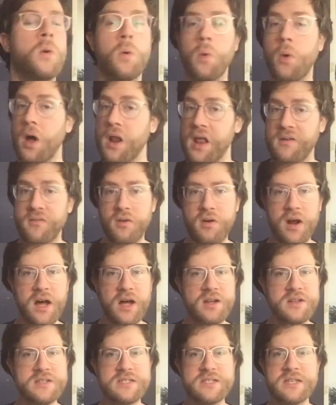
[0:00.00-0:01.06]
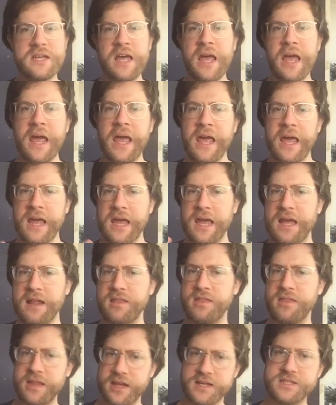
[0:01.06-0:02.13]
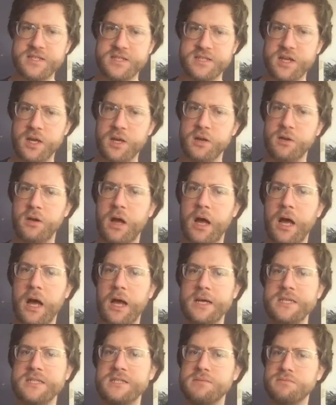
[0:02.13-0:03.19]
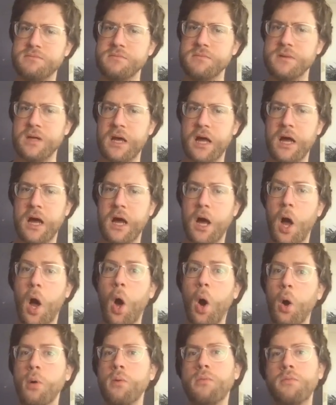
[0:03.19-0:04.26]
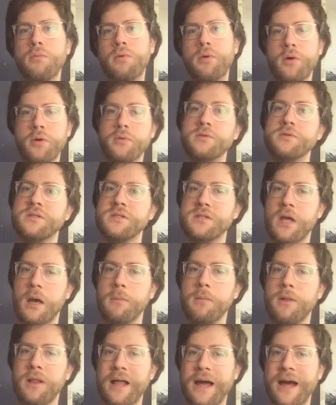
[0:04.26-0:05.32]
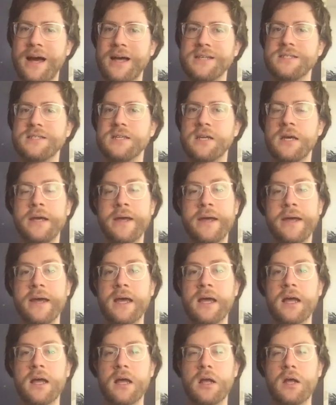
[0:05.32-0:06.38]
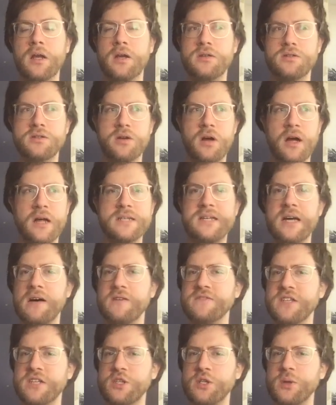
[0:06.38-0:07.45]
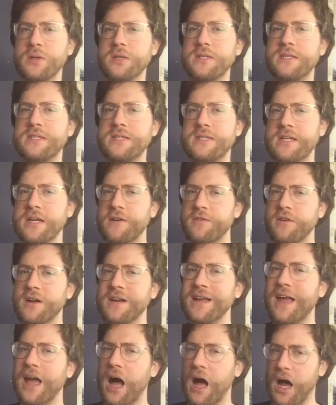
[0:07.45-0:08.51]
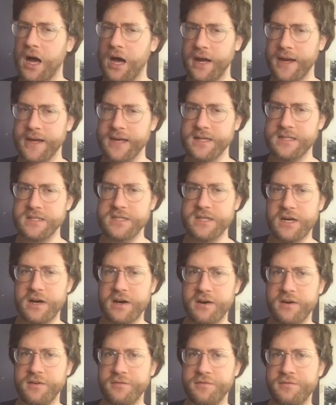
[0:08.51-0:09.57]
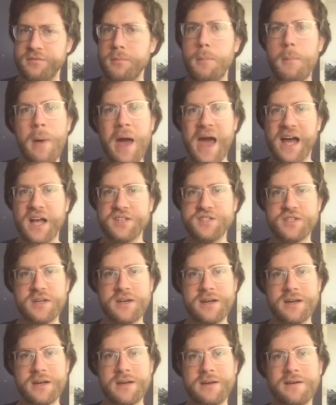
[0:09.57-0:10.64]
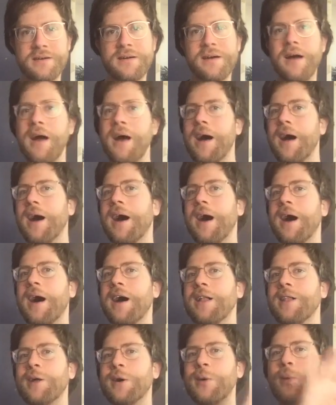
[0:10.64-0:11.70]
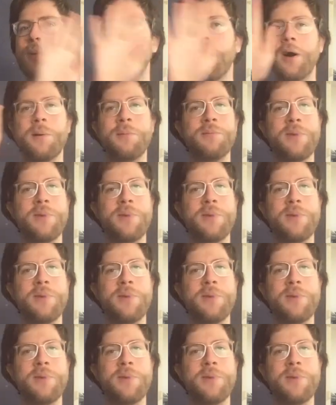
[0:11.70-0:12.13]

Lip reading: whatever else. In this homebrew subclass, delves into a different kind of magic. Hello, welcome